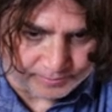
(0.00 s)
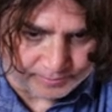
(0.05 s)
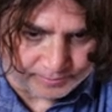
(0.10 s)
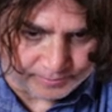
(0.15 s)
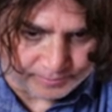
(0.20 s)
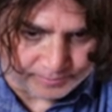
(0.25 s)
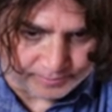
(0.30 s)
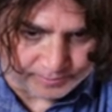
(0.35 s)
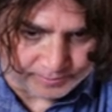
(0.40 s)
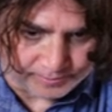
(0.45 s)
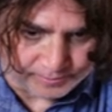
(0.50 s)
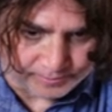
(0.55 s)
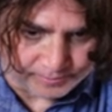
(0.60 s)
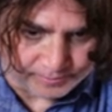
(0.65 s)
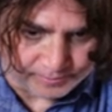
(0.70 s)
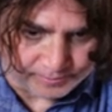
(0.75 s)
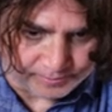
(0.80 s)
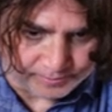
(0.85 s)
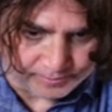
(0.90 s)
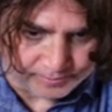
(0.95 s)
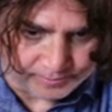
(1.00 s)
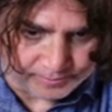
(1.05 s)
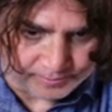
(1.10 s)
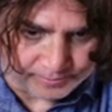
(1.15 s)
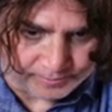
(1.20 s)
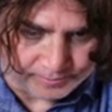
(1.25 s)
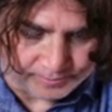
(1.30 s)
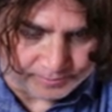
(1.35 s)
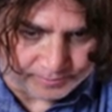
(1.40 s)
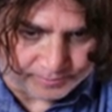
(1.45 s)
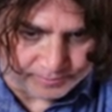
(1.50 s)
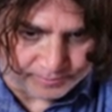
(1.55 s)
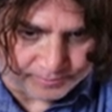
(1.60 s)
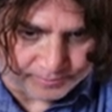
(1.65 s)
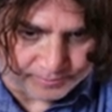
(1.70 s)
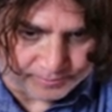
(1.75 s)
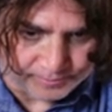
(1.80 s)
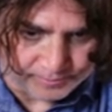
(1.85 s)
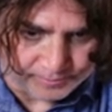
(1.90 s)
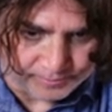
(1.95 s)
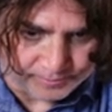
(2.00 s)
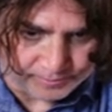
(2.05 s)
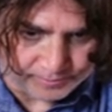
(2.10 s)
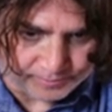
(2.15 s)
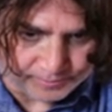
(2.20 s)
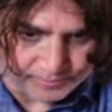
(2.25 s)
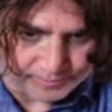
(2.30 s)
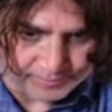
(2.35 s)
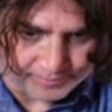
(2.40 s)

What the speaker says: (silent)